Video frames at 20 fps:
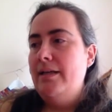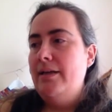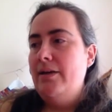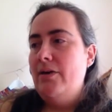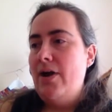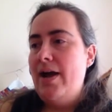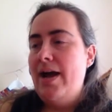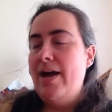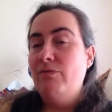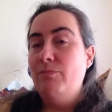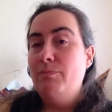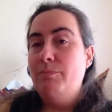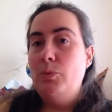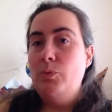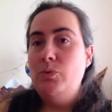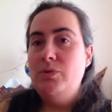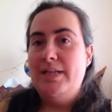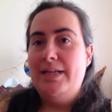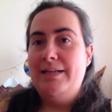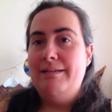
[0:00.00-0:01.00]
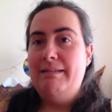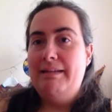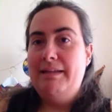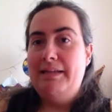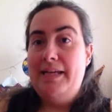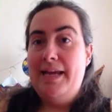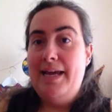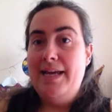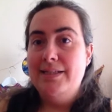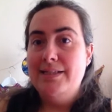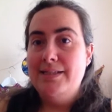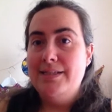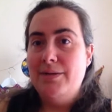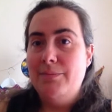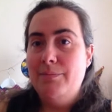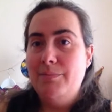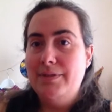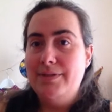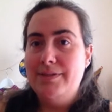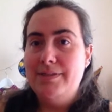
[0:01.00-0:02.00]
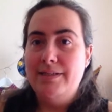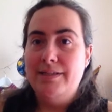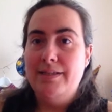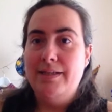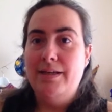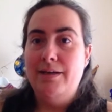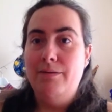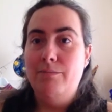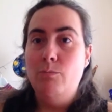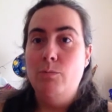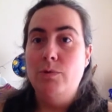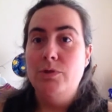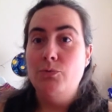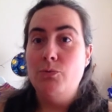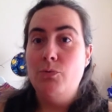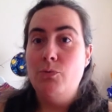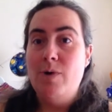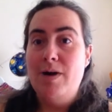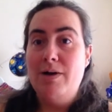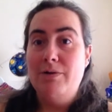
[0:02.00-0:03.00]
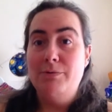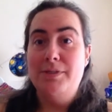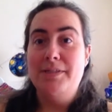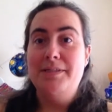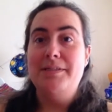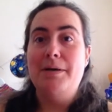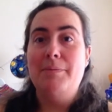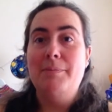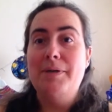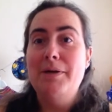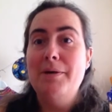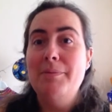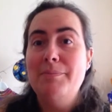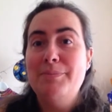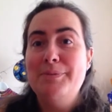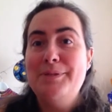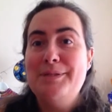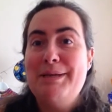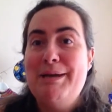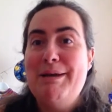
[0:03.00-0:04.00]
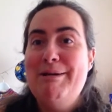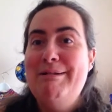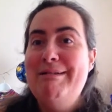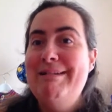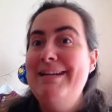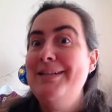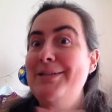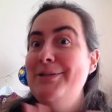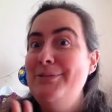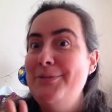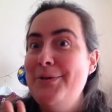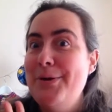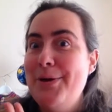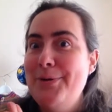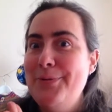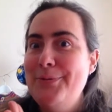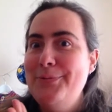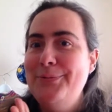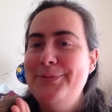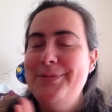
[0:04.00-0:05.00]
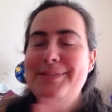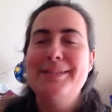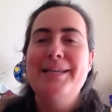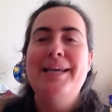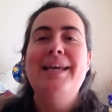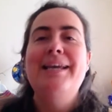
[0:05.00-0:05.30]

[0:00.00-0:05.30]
I haven't bought anything yet, but Wonderwall Wales is coming up, so who knows?